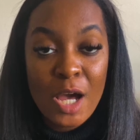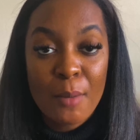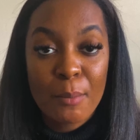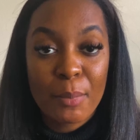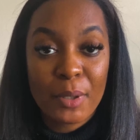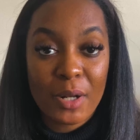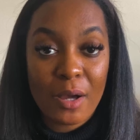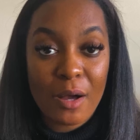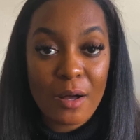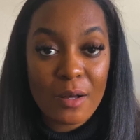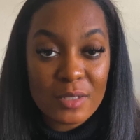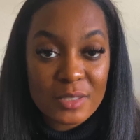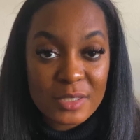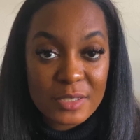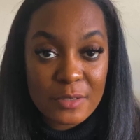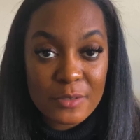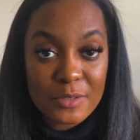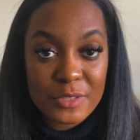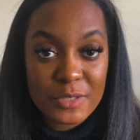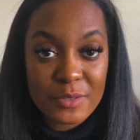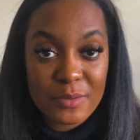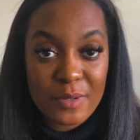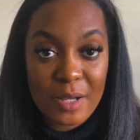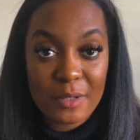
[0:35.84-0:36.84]
but also
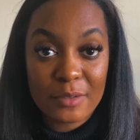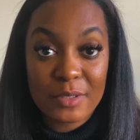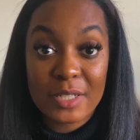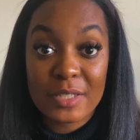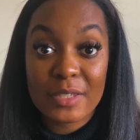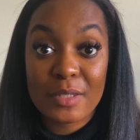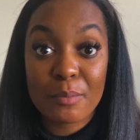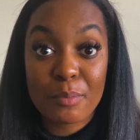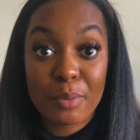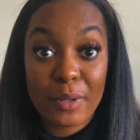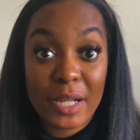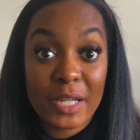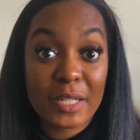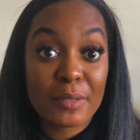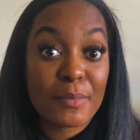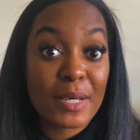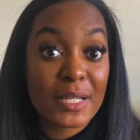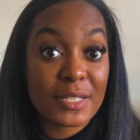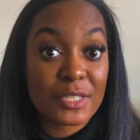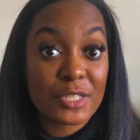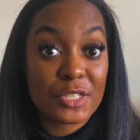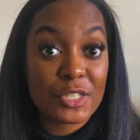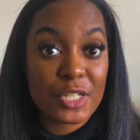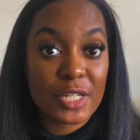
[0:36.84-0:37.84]
surrounding the brand
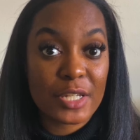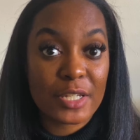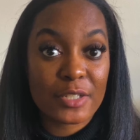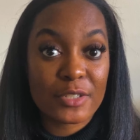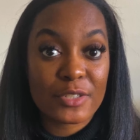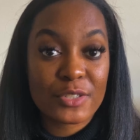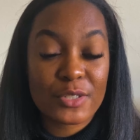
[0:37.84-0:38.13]
messaging,